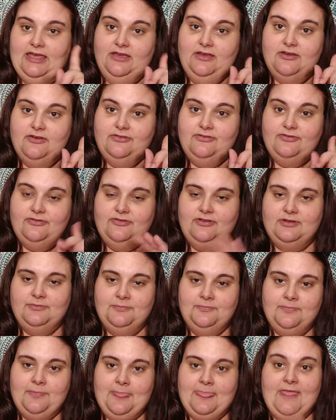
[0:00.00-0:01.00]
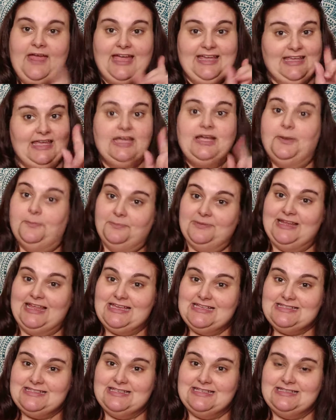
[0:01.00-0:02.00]
if I get
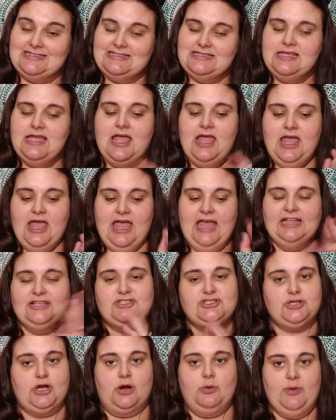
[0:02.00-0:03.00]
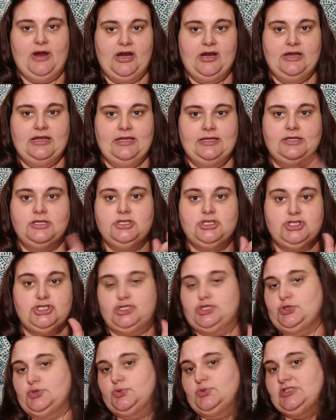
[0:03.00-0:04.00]
complacent and start wearing
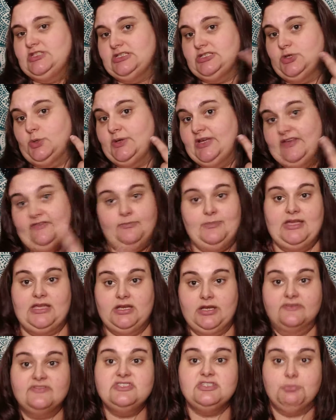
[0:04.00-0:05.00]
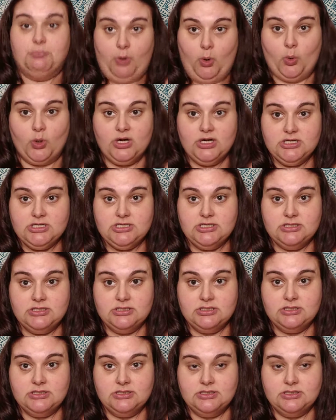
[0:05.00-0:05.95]
shoes that don't give me enough support,